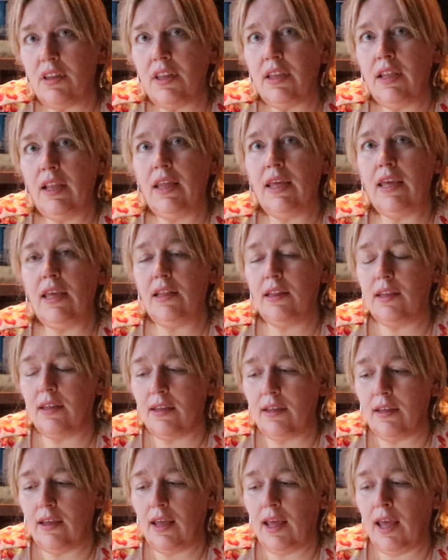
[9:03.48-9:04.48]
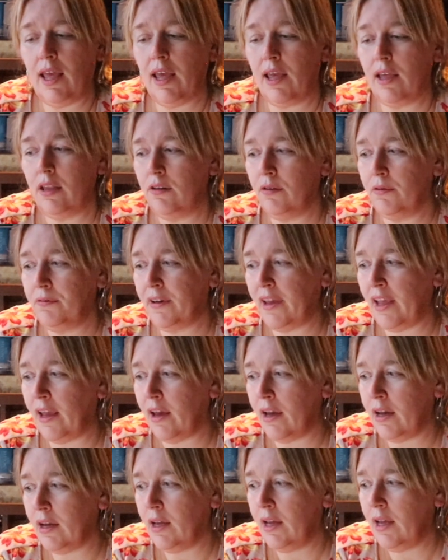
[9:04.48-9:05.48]
neat head of
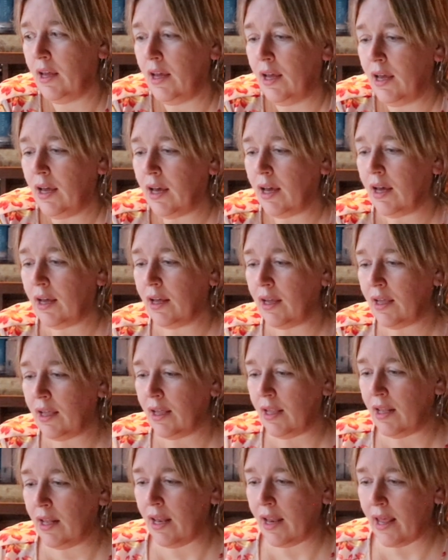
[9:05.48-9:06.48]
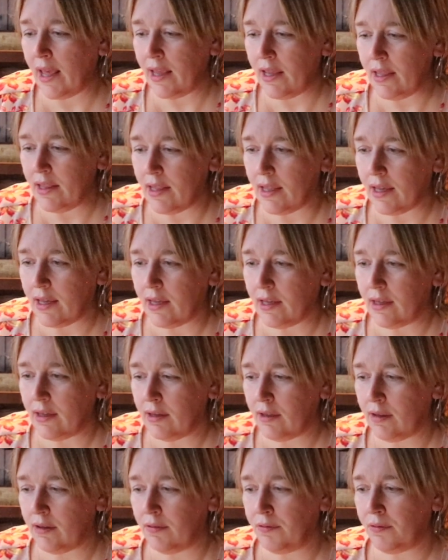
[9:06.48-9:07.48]
hair later,
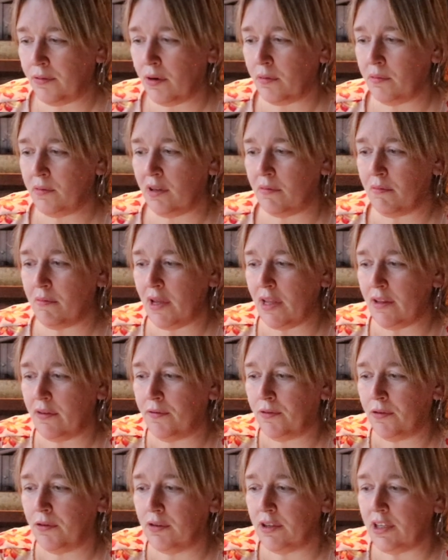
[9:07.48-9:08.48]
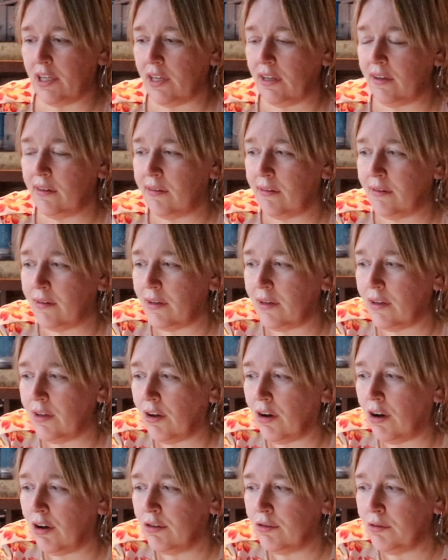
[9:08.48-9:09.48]
from the mid-40s
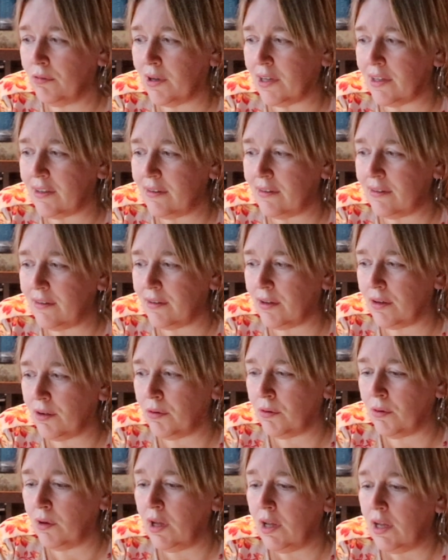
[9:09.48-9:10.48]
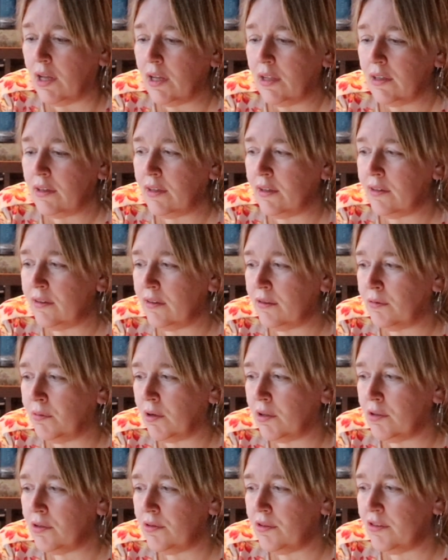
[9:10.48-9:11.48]
onwards. So this is
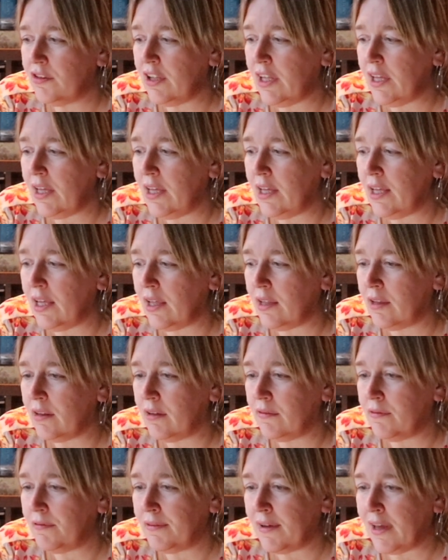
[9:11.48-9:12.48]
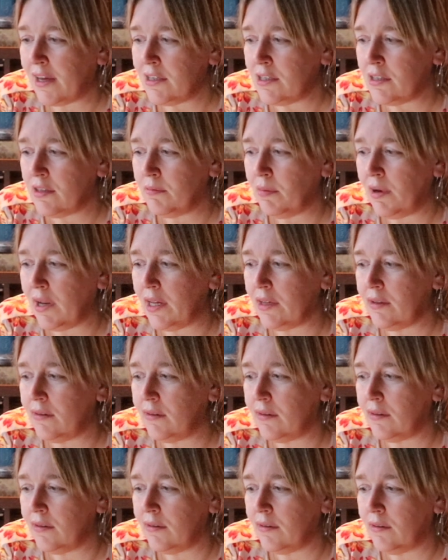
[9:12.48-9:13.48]
what you see in fashion plates,
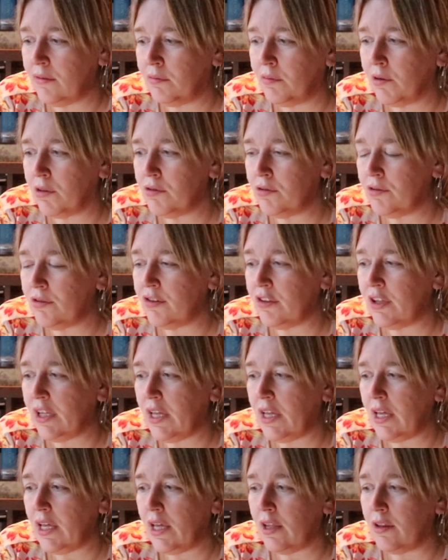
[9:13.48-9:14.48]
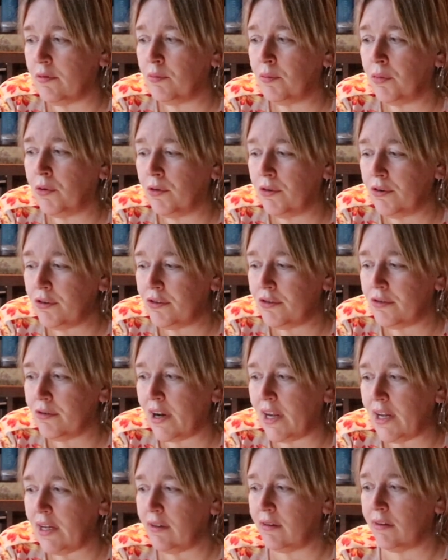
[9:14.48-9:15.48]
this is what you see in
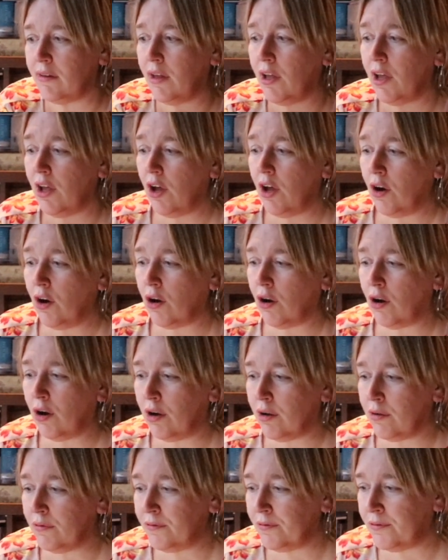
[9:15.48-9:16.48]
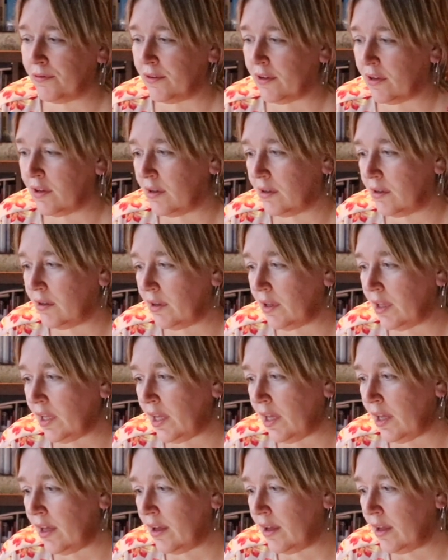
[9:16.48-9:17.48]
portraits of
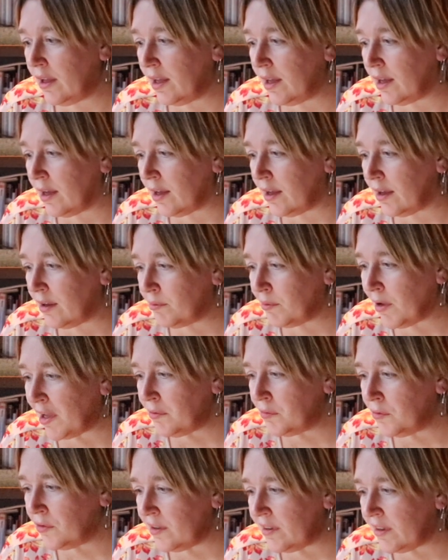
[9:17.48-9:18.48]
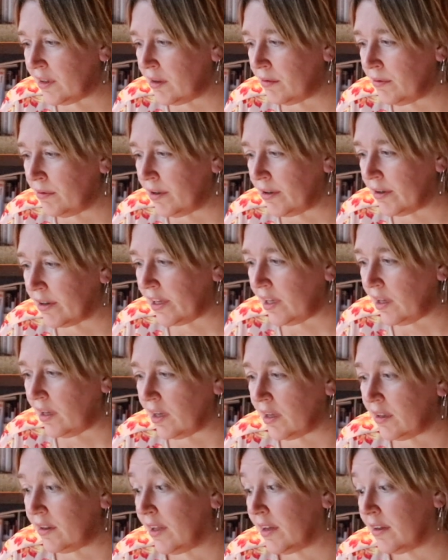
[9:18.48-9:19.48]
Mademoiselle Fleury,
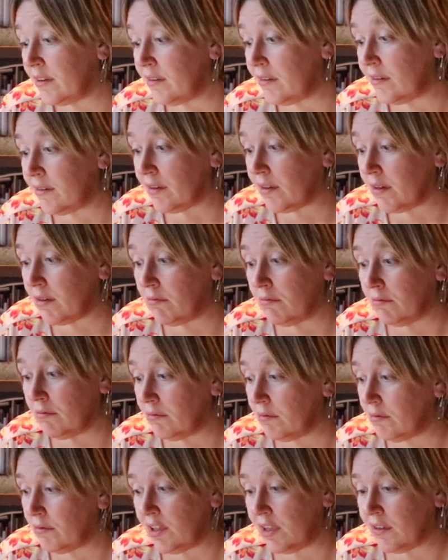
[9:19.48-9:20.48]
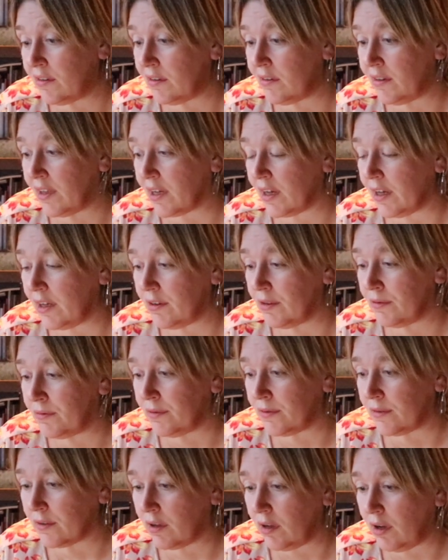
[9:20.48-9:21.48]
a dancer. This is the kind of
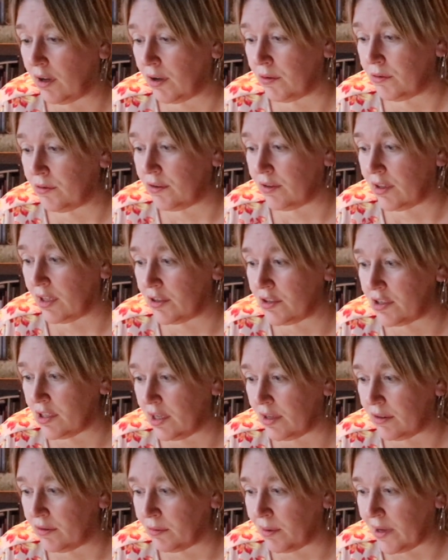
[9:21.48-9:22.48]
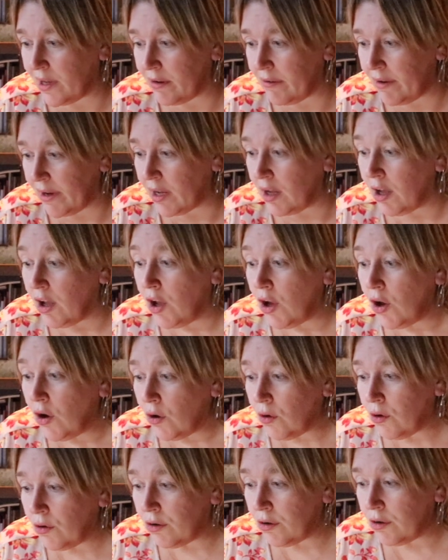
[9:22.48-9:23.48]
clothes that she is wearing.
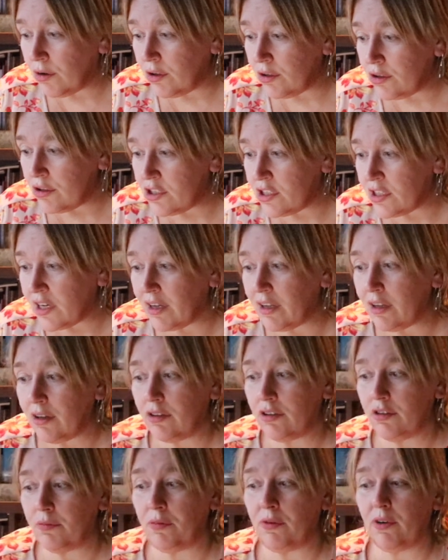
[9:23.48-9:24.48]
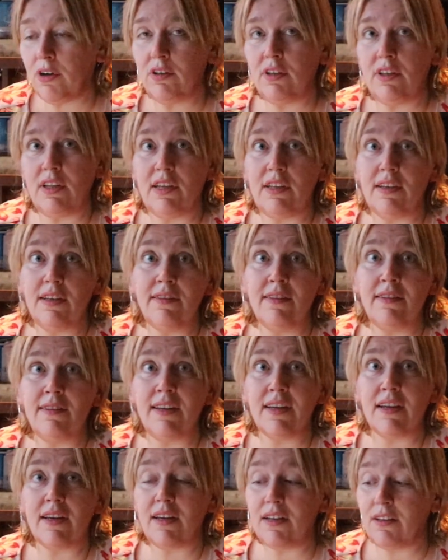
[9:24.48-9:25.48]
Or Charlotte Bronte, this is
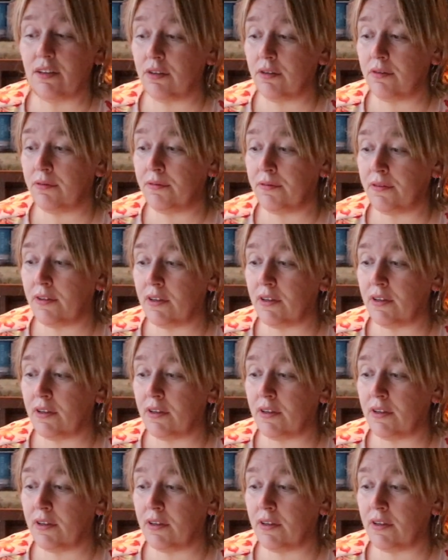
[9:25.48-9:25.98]
the kind of